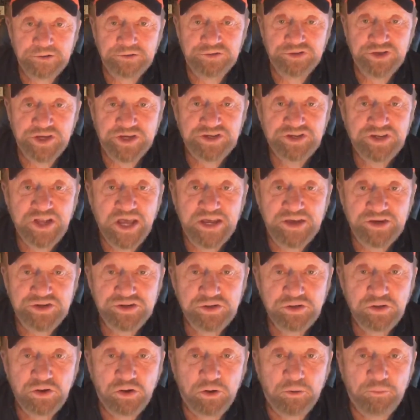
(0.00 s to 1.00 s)

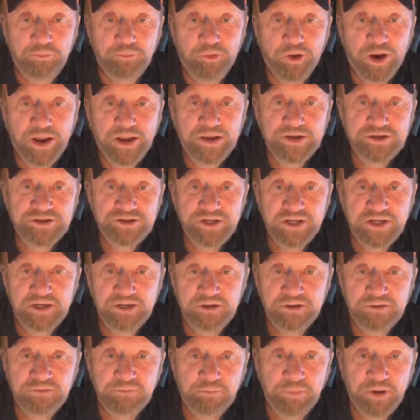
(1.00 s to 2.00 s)
gestation or
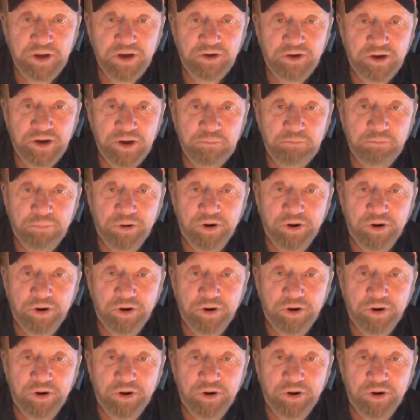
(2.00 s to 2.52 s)
pregnancy period,